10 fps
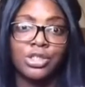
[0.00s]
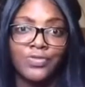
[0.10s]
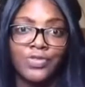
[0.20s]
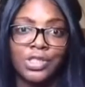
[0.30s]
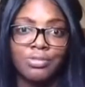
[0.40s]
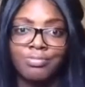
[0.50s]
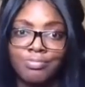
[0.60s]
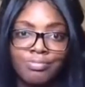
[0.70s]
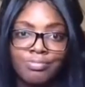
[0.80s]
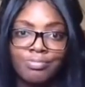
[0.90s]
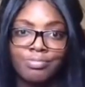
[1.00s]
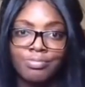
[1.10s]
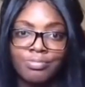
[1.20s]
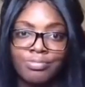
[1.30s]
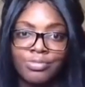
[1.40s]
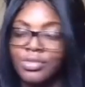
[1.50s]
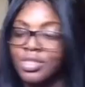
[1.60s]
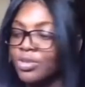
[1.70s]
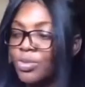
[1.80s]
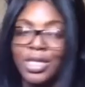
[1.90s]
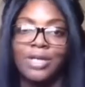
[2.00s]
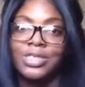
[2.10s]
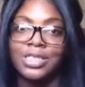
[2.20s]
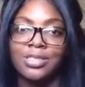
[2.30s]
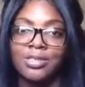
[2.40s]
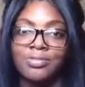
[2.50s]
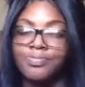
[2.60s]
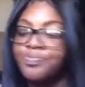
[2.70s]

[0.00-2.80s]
left him without telling him.